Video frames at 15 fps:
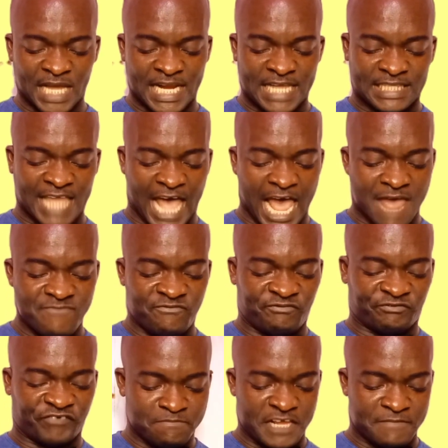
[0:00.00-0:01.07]
and a time
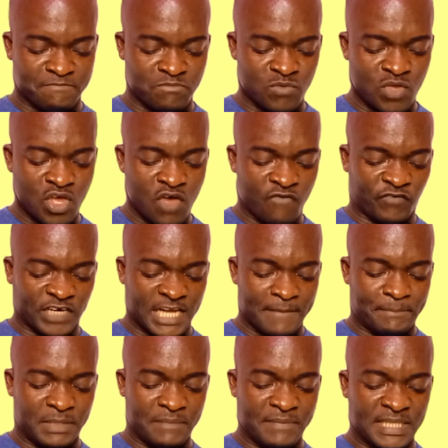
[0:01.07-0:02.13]
frame for the
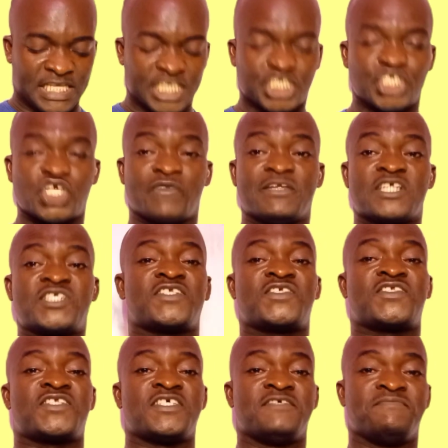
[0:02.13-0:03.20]
implementation of the
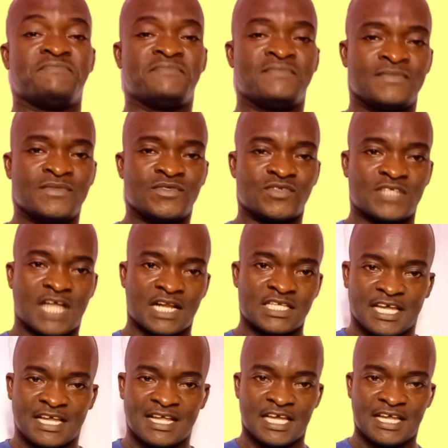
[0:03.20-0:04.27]
system. So that
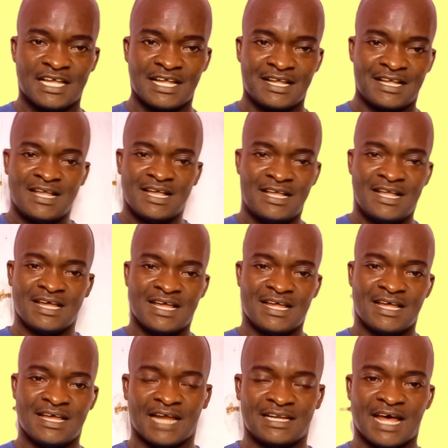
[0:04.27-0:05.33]
is the
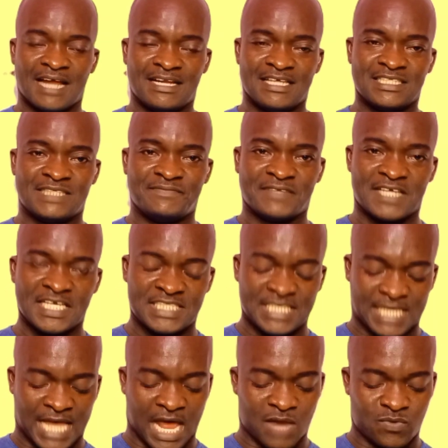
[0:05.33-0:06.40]

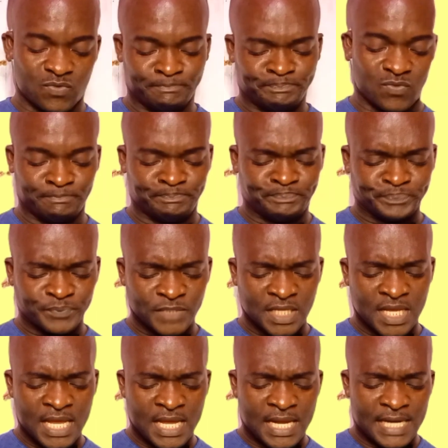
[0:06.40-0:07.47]
identification card.
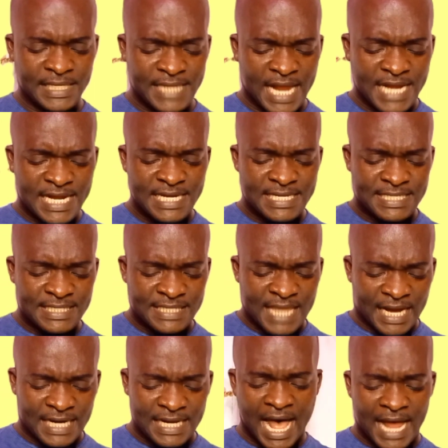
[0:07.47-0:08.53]
Then the
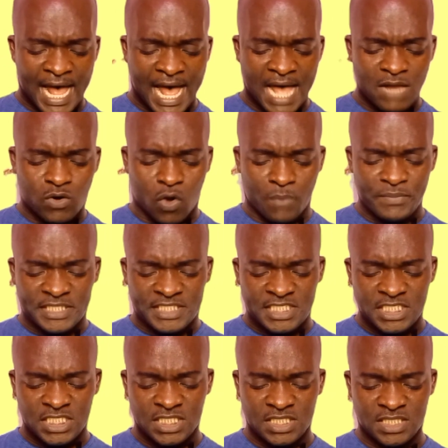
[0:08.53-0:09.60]
technical
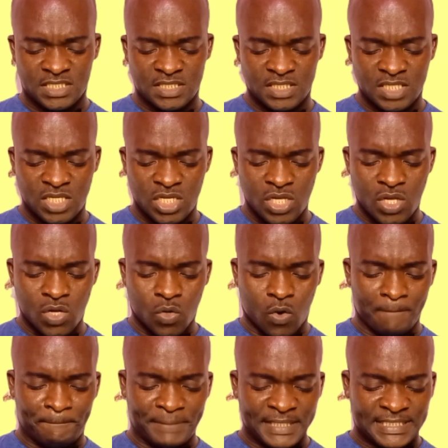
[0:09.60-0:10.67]
committee
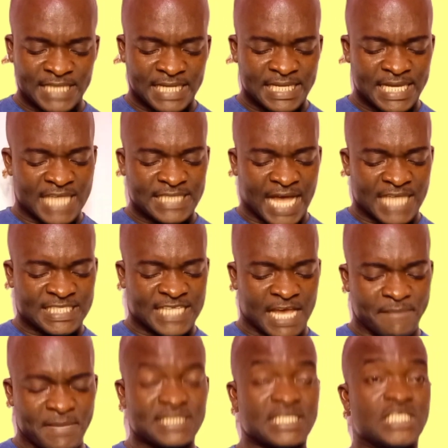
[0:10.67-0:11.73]
completed its
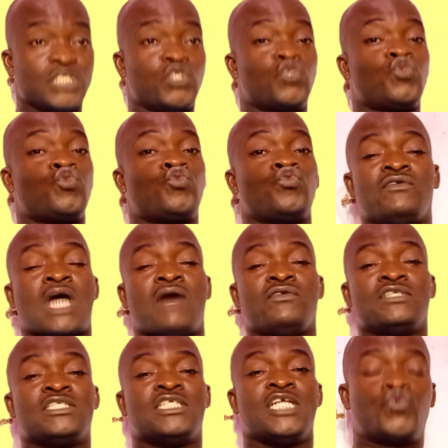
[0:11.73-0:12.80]
assignment in
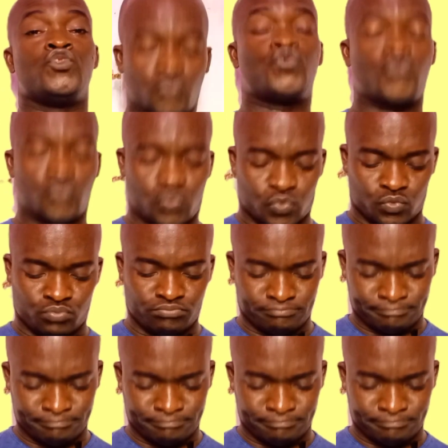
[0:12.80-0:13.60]
2002